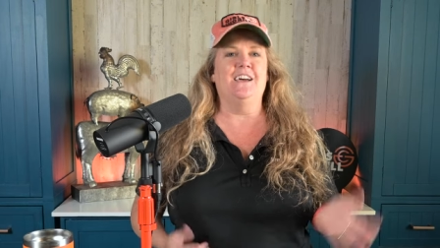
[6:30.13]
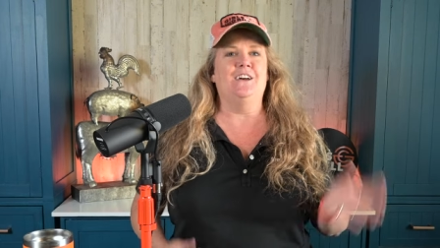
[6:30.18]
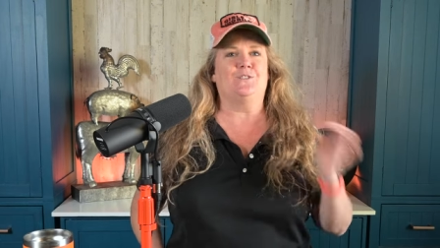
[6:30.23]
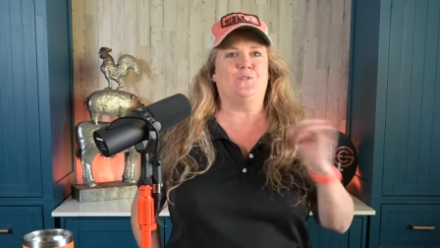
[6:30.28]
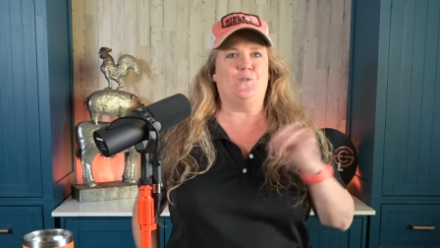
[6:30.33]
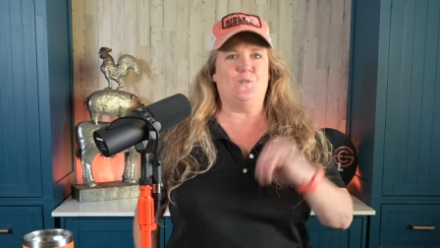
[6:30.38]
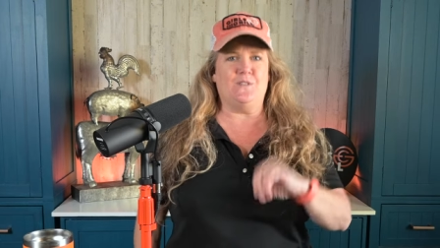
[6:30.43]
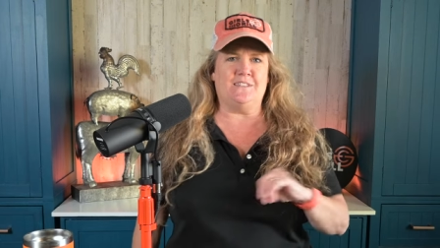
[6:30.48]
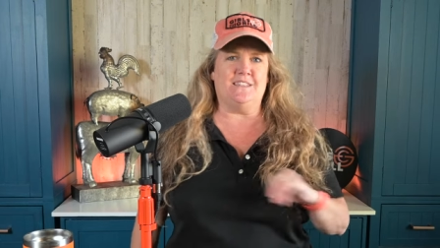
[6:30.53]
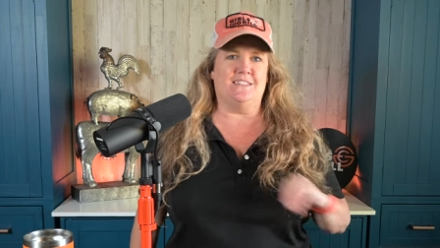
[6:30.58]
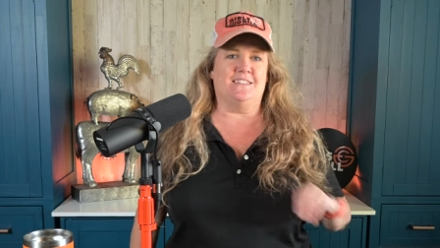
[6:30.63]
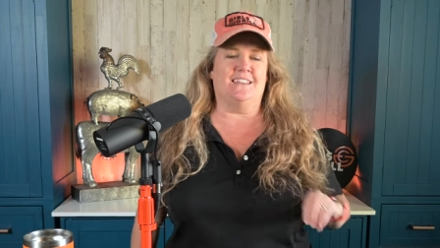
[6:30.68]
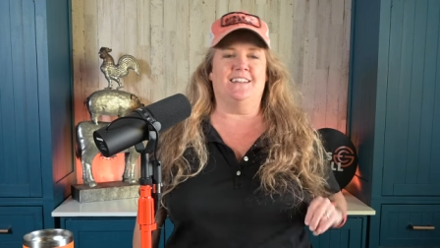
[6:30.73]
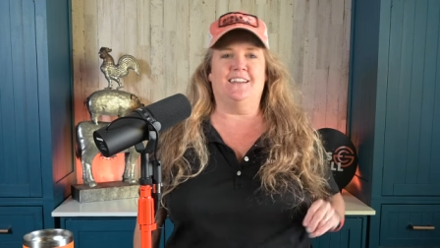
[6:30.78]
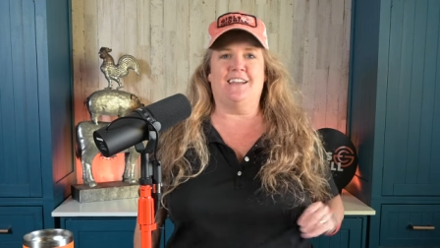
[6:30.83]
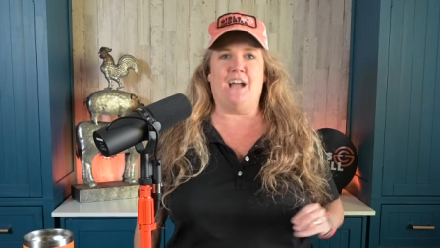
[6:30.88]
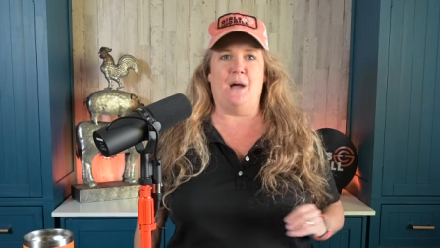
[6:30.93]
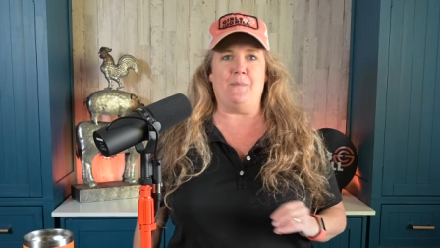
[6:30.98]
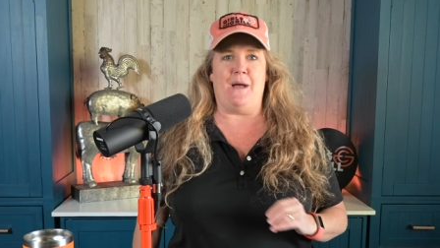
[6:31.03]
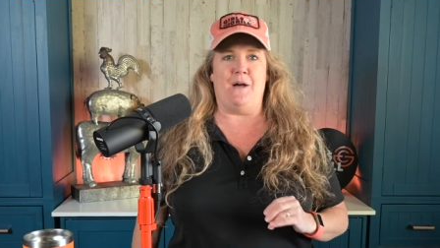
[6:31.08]
So this is
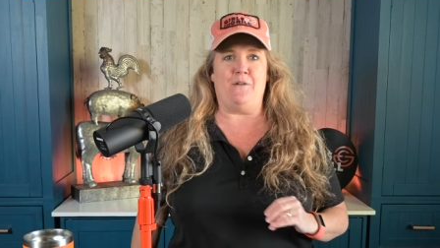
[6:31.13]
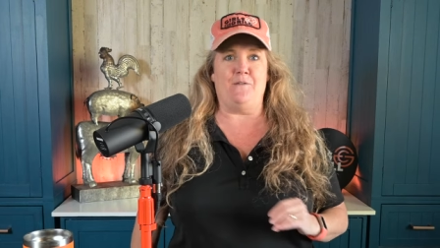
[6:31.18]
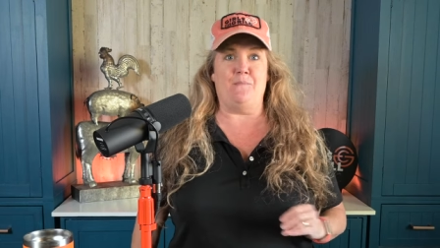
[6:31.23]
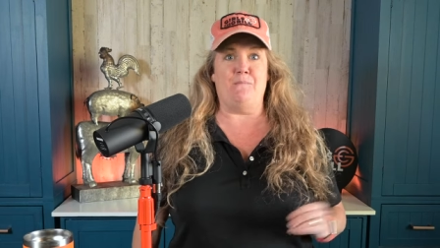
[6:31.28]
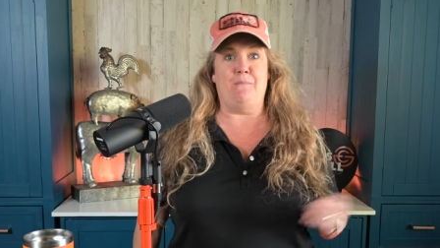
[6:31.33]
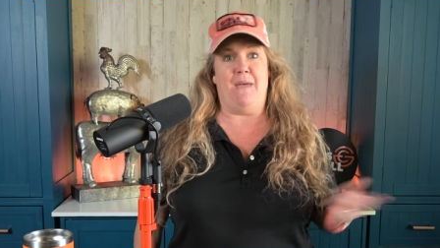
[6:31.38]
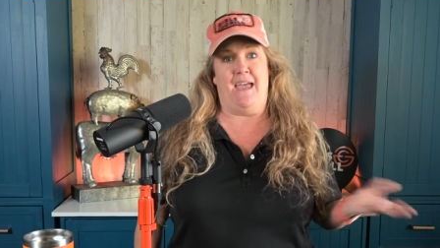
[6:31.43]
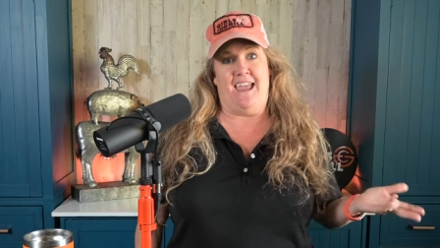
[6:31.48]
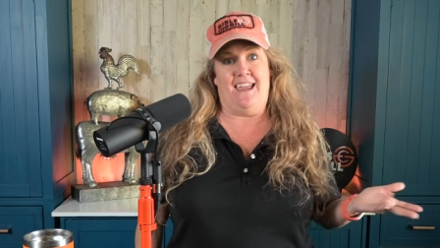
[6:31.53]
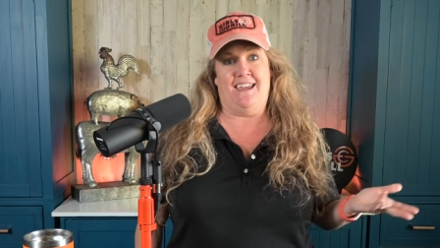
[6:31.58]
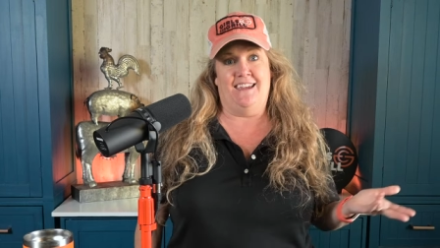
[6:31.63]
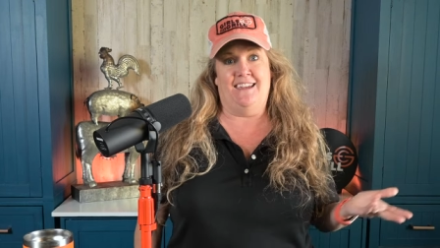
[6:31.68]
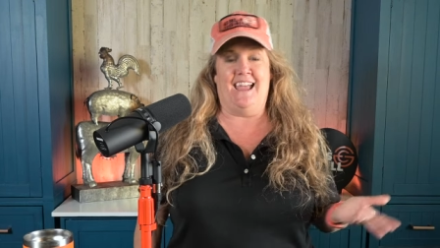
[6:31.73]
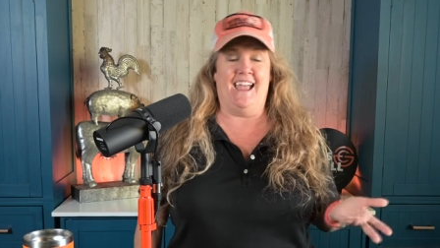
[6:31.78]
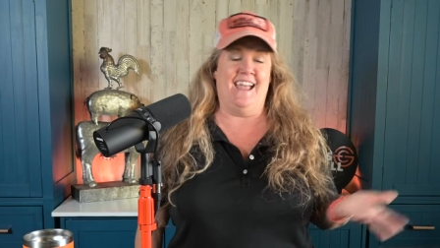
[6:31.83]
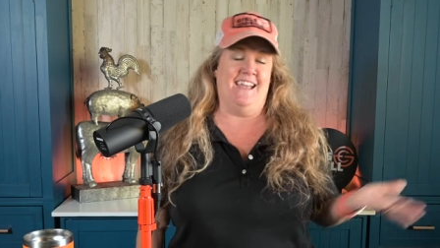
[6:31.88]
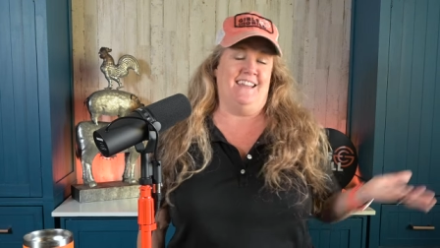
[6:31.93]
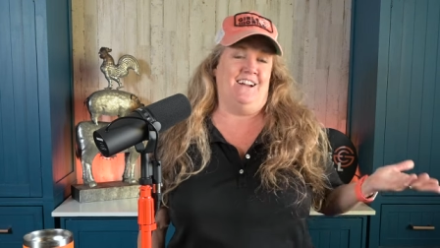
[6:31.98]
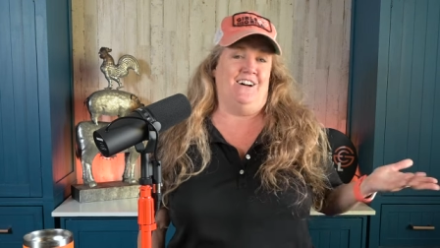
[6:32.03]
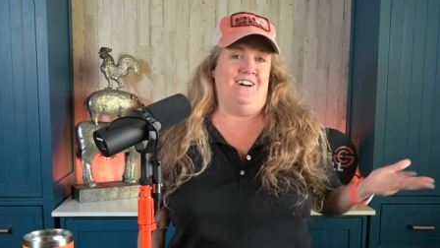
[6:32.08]
gonna come out in May,
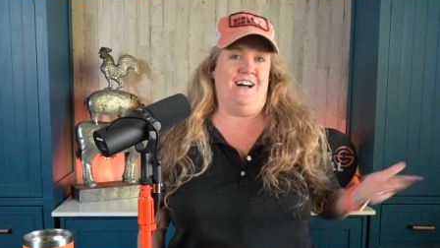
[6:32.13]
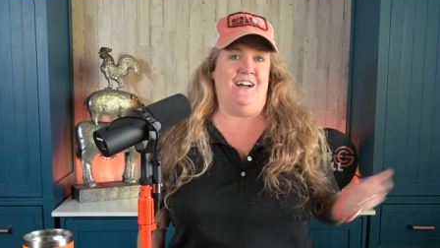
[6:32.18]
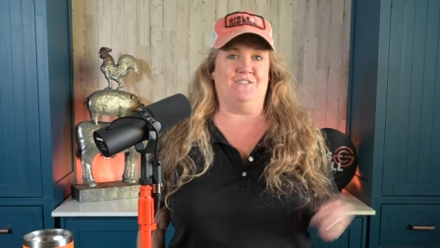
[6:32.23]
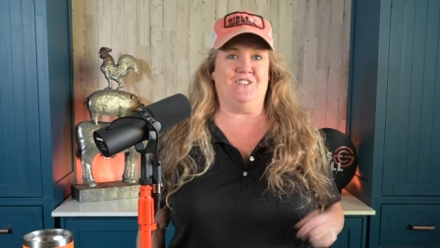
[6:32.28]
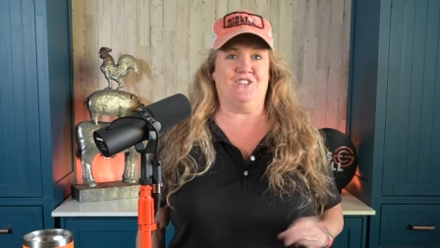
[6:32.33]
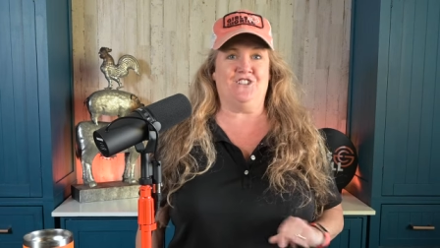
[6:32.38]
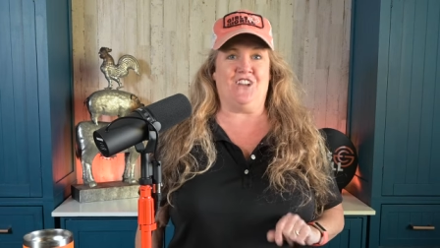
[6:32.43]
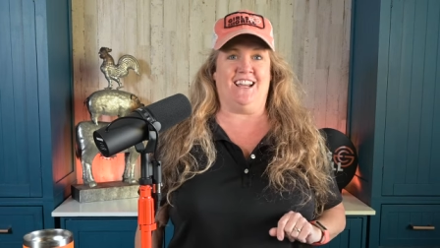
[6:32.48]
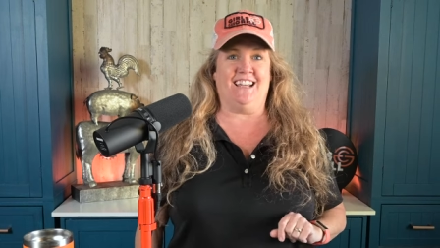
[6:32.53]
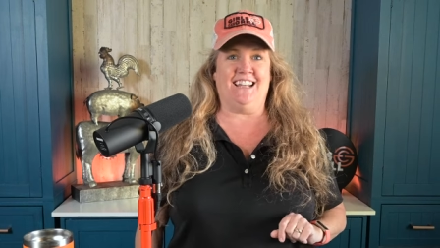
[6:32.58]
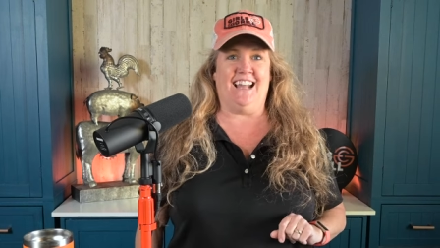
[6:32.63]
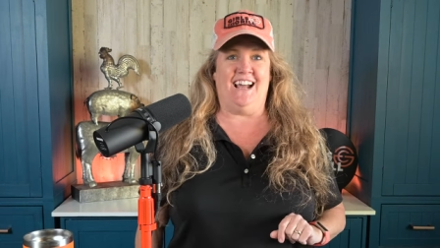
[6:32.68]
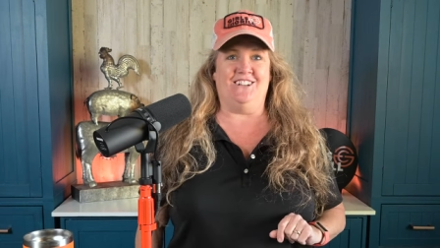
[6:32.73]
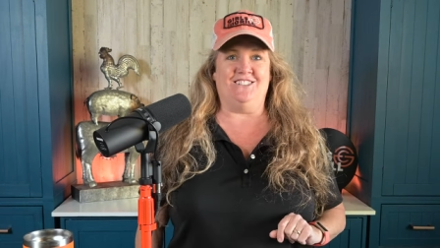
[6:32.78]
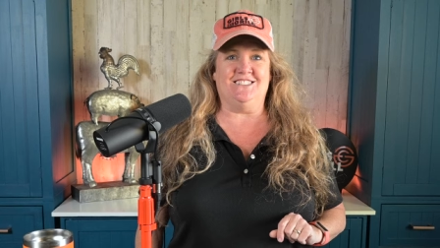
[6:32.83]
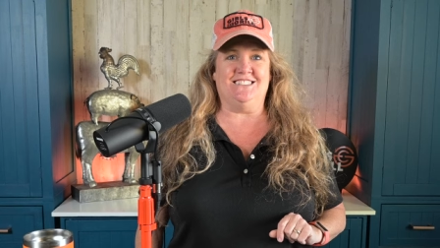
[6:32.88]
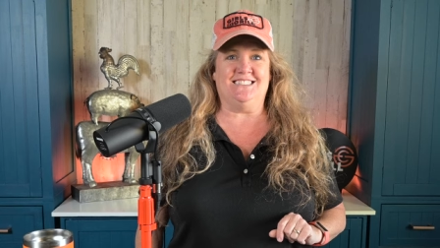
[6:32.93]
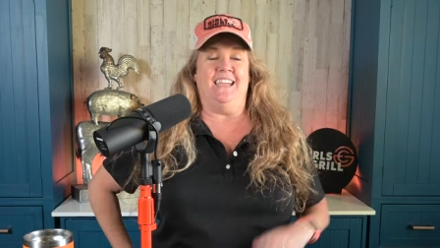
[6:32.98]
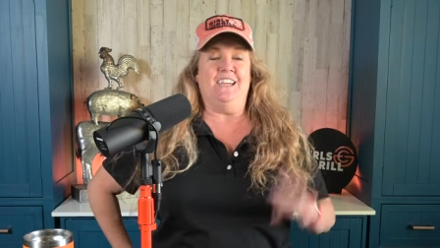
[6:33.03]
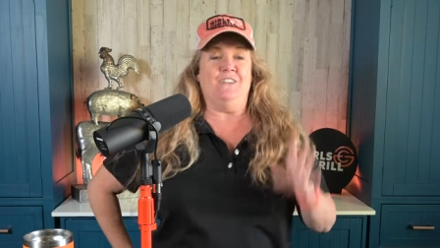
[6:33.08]
and I'll have to check it out.